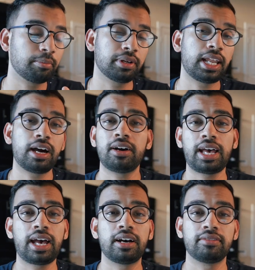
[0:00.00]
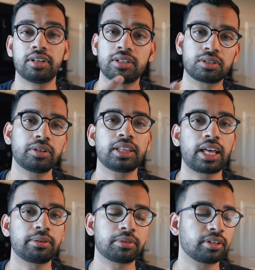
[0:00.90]
But now I have a growing
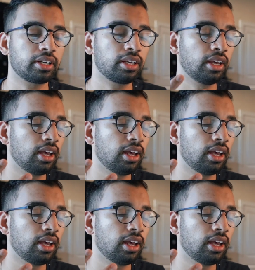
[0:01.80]
library